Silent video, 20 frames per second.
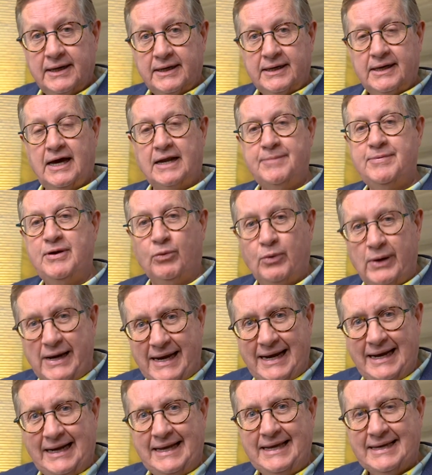You got to be
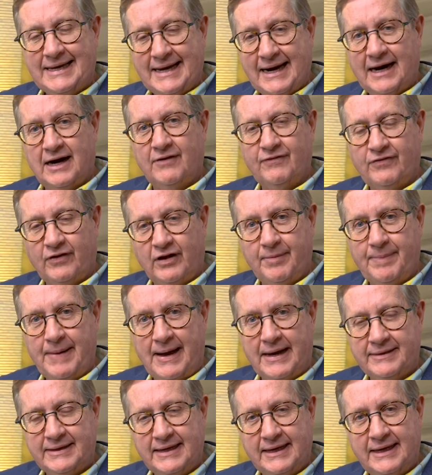really careful
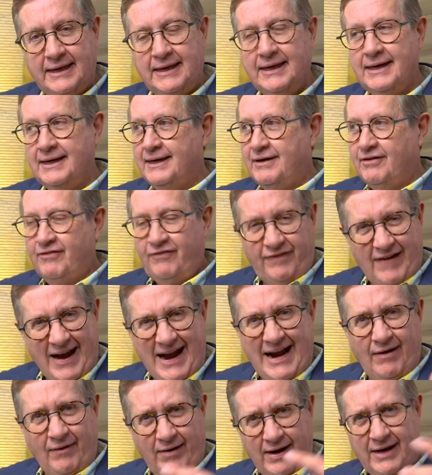about the
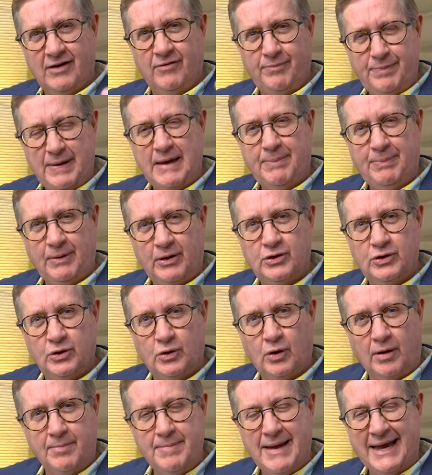firing of people who
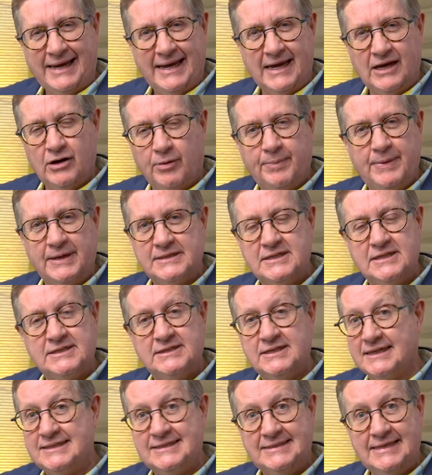are making your business
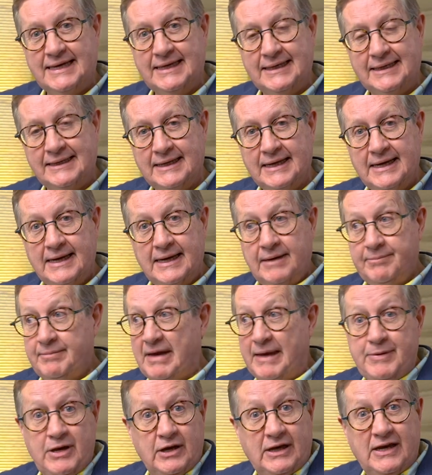succeed.
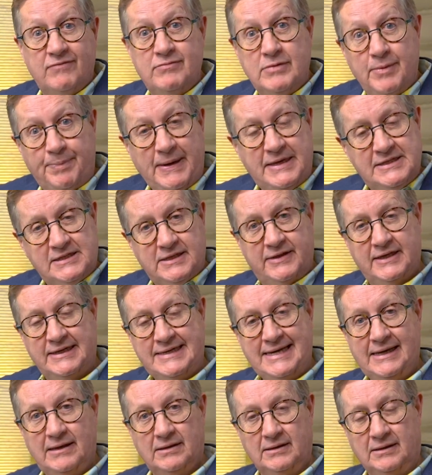Maybe you give them a piece of the
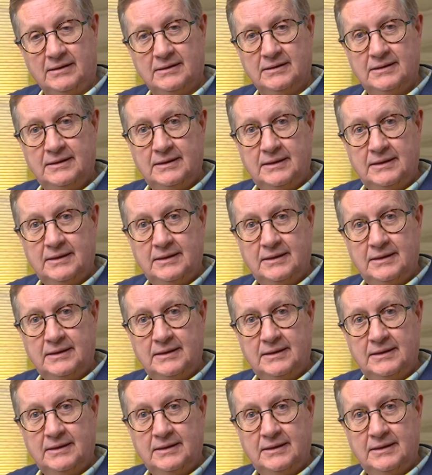deal.